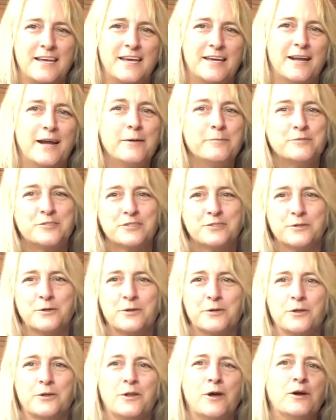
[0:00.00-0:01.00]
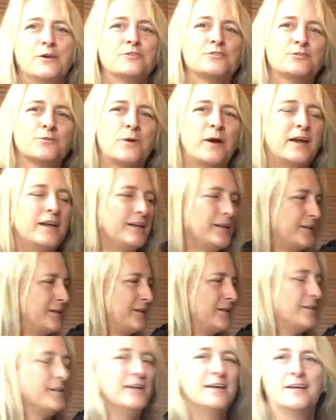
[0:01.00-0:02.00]
and I'm just going to launch right
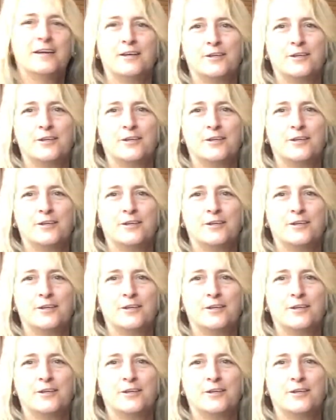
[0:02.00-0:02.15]
in